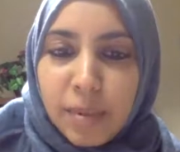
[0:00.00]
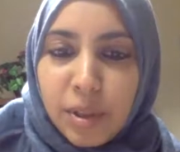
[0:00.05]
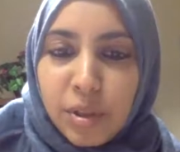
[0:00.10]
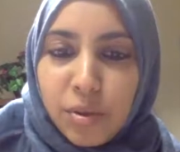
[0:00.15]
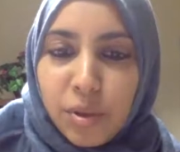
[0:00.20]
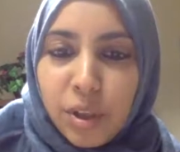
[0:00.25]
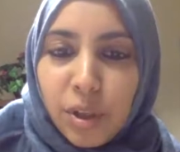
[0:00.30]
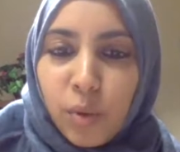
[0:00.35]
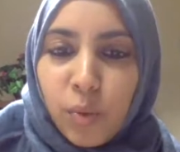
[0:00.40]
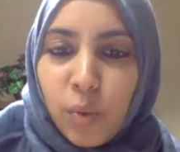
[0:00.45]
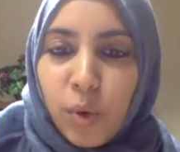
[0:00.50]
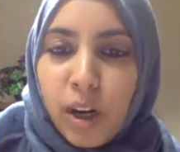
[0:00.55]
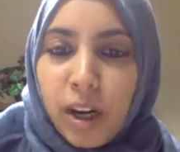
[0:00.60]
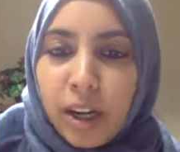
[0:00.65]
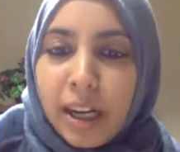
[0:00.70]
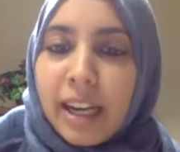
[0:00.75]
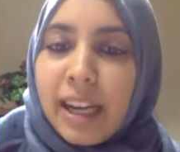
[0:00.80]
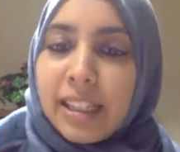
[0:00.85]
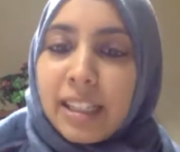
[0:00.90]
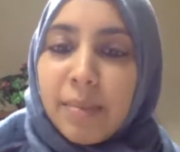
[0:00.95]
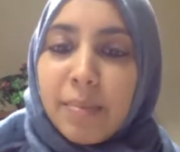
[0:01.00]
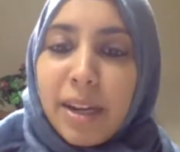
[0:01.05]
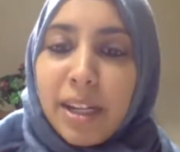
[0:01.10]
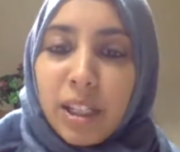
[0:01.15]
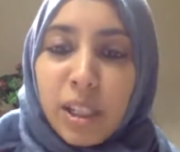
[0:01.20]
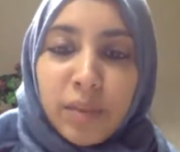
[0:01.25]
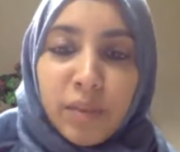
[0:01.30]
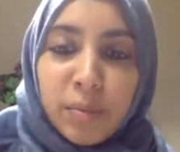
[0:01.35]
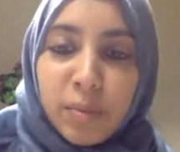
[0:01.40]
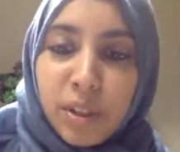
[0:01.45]
been working as a
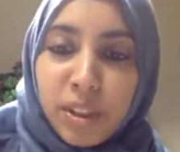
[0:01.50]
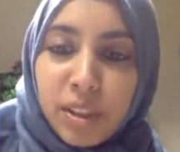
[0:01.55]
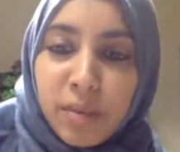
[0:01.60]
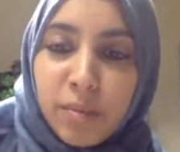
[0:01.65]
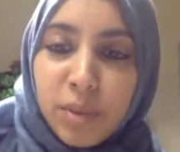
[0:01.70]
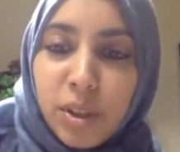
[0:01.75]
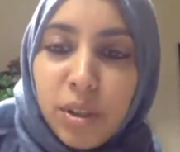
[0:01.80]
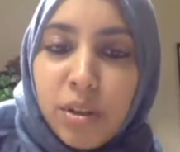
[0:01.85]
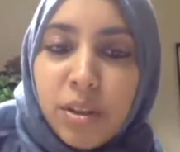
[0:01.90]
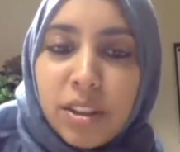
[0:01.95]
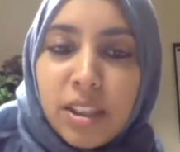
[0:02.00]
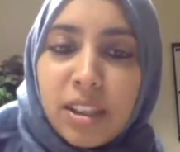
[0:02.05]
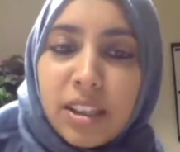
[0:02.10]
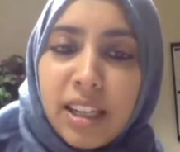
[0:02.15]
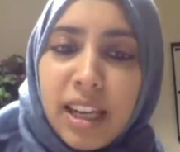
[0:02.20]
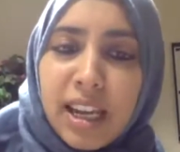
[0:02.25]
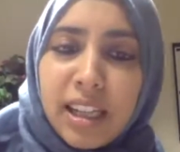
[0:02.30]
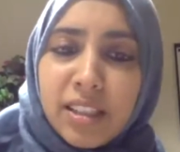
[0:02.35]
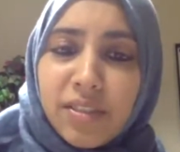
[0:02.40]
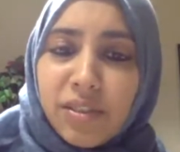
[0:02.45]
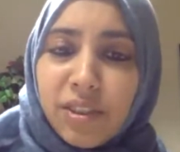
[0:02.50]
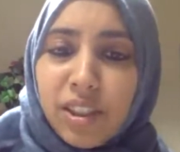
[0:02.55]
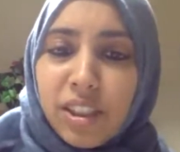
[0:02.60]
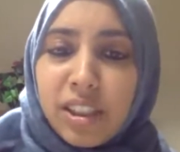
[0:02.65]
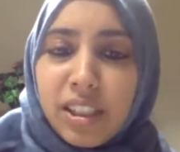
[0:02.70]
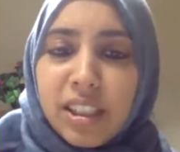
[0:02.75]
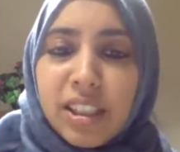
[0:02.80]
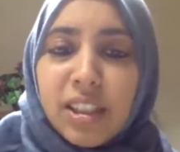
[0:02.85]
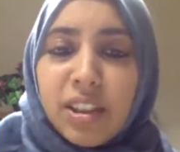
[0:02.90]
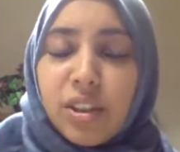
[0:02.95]
mentor for Muslim youth since the age of
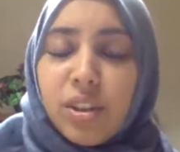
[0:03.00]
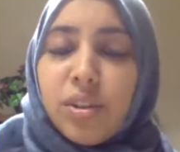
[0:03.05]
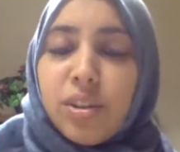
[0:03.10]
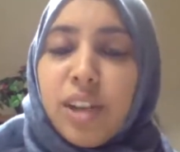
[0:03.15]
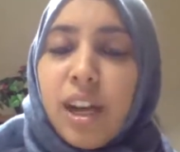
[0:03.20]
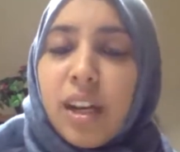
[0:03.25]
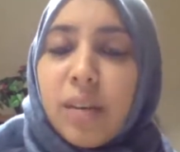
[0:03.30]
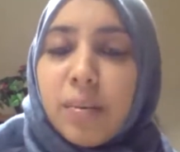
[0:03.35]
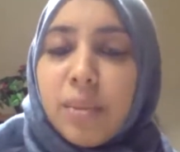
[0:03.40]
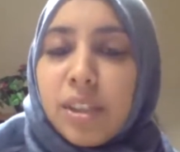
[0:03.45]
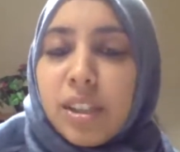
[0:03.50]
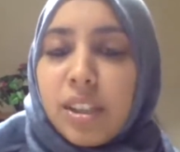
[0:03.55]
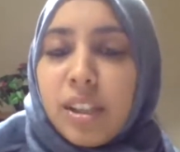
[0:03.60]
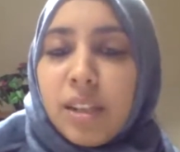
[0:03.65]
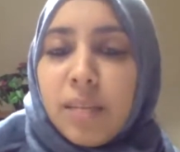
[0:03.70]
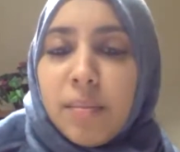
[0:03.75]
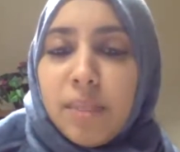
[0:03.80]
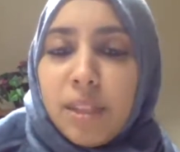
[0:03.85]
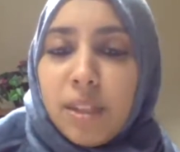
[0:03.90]
13 through Young Muslims,